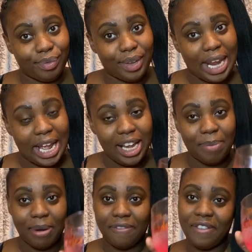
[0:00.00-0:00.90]
Yeah, in
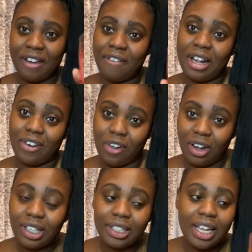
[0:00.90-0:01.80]
my favorite
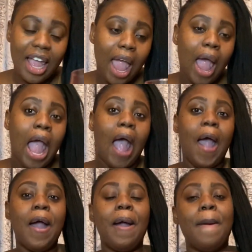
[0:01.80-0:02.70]
glass.
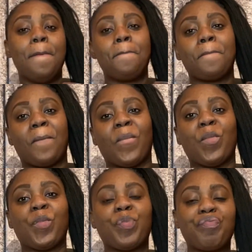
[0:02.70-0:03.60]
Um,
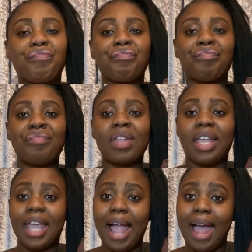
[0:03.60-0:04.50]

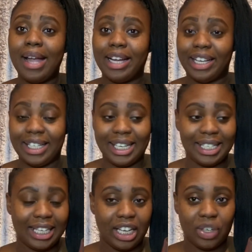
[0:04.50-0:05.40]
yeah, let's
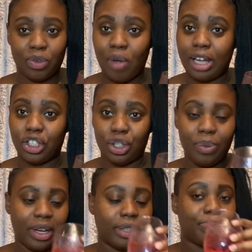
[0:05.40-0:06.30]
get to right to
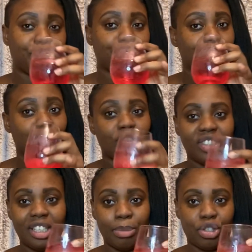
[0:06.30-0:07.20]
it.
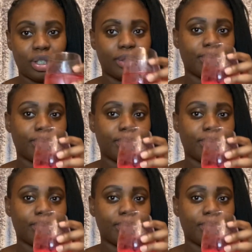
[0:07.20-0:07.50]
Sip gin.